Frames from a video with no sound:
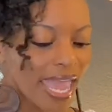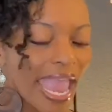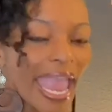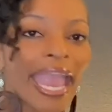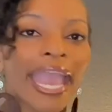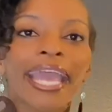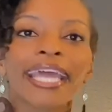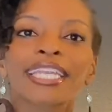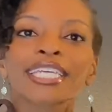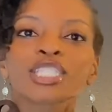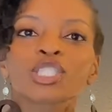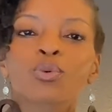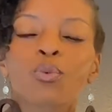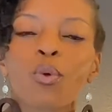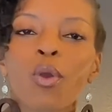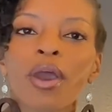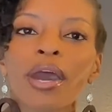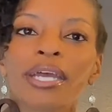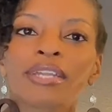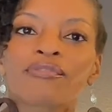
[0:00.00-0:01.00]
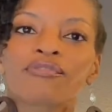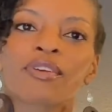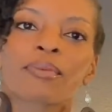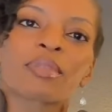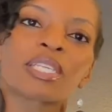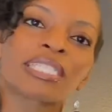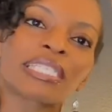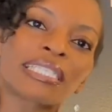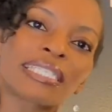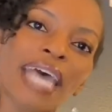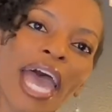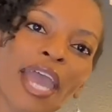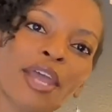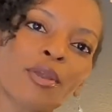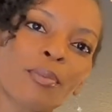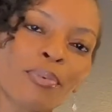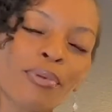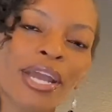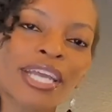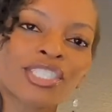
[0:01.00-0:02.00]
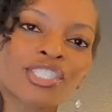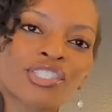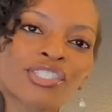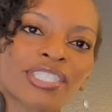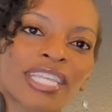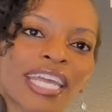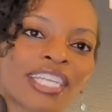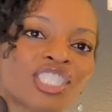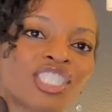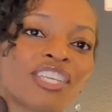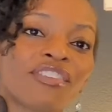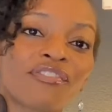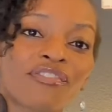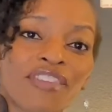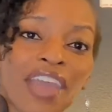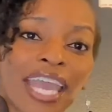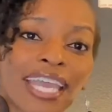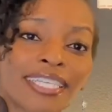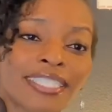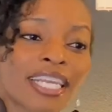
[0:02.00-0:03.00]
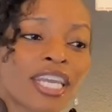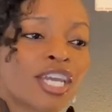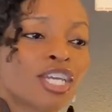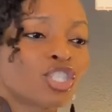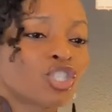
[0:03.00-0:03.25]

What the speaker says: Hannah's want from the societal pressures that she faced,